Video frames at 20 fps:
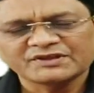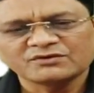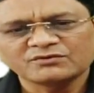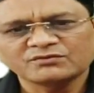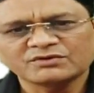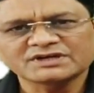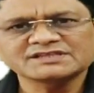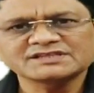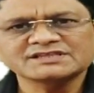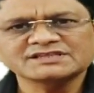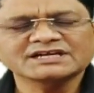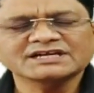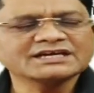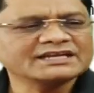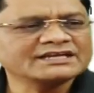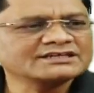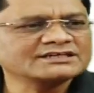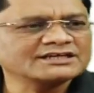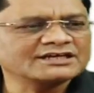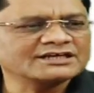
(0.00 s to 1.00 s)
What is the
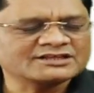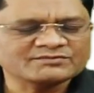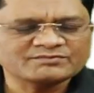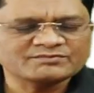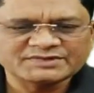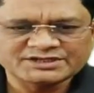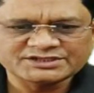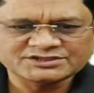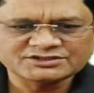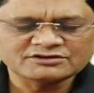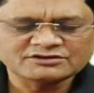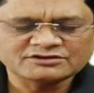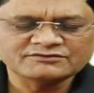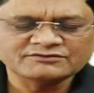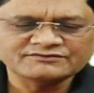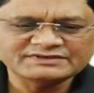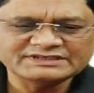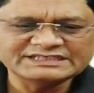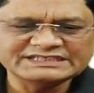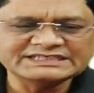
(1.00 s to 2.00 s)
correct explanation of
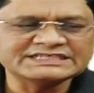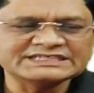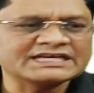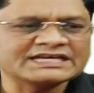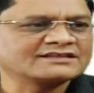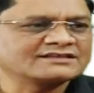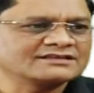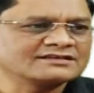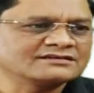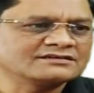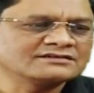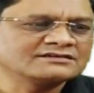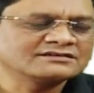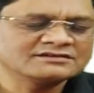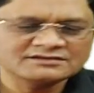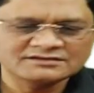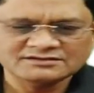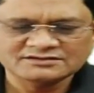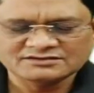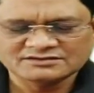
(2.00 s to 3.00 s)
each answer?
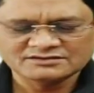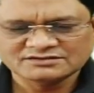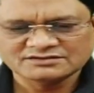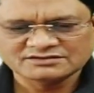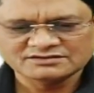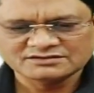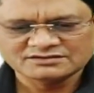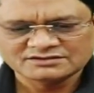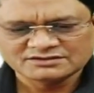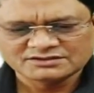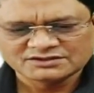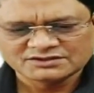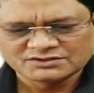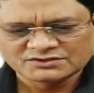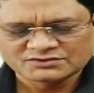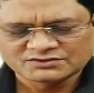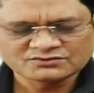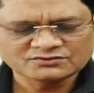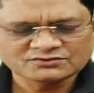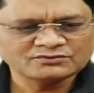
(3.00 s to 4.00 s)

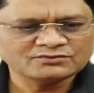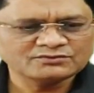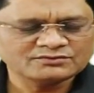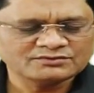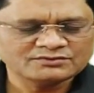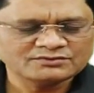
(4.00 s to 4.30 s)
So